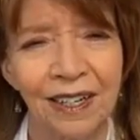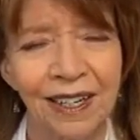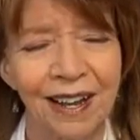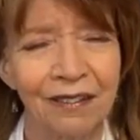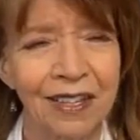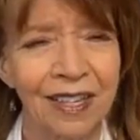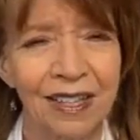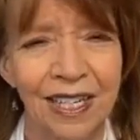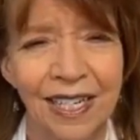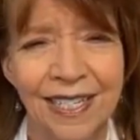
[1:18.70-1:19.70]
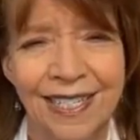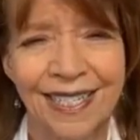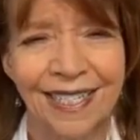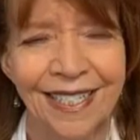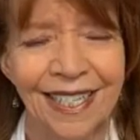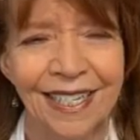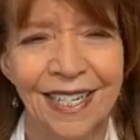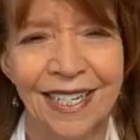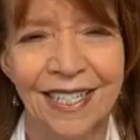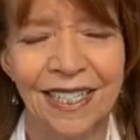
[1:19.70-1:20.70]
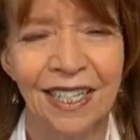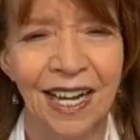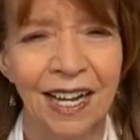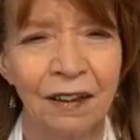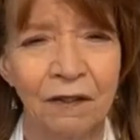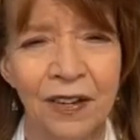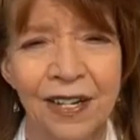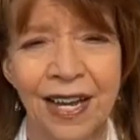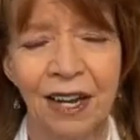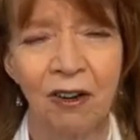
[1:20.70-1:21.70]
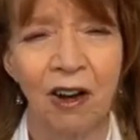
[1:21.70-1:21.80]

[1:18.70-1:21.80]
everything that he's done in his life and how